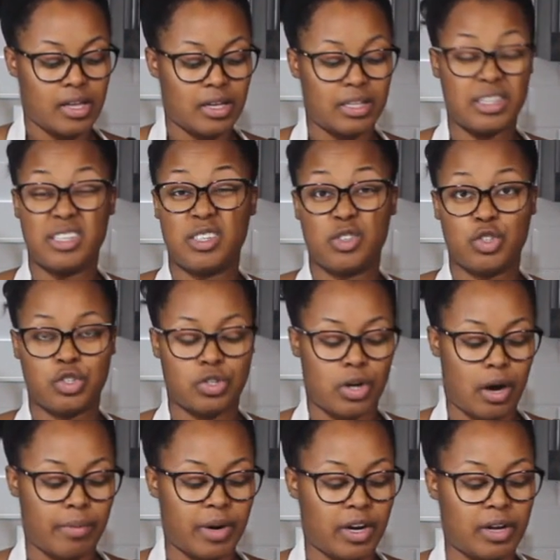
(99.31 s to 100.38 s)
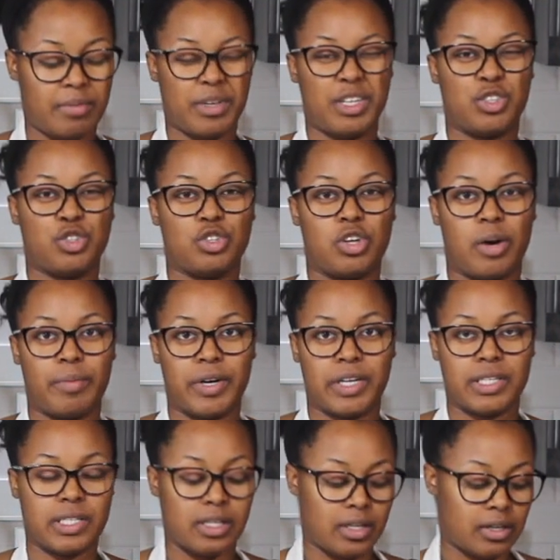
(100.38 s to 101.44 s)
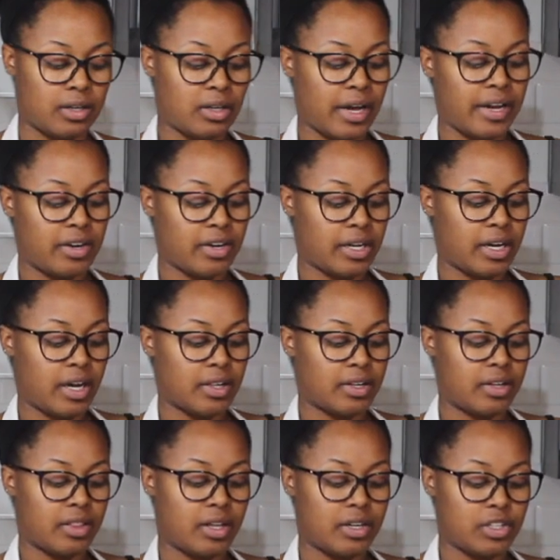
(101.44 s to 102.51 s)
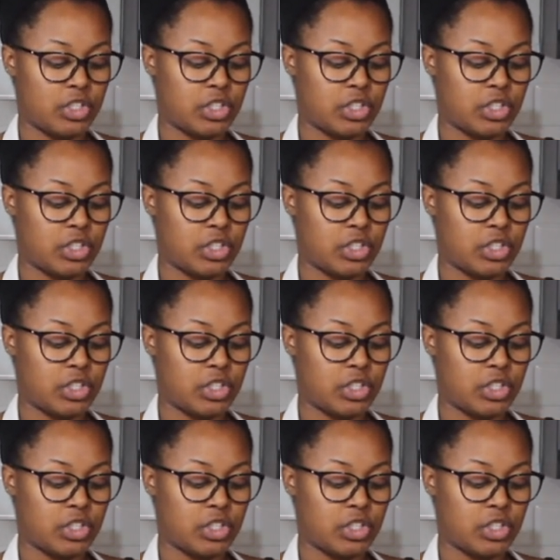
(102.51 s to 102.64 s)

and this is strawberry because strawberry is a little lighter in color than